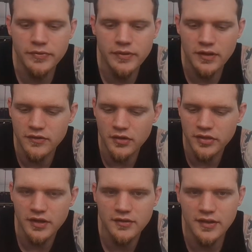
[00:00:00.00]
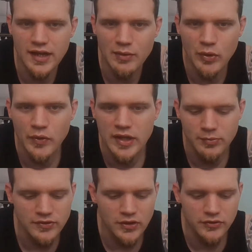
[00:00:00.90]
These are things that I won't keep
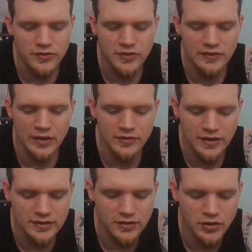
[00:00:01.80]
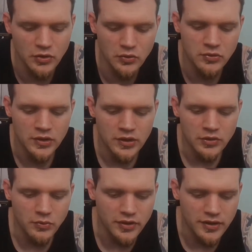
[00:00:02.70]
sealed just because I always like to know
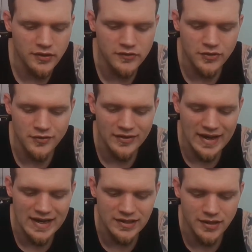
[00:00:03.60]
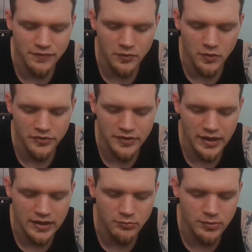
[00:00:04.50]
what it is. So there's 8 different ones that
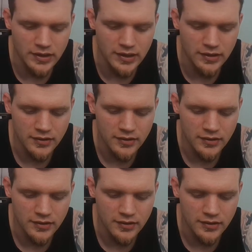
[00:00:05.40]
it can be.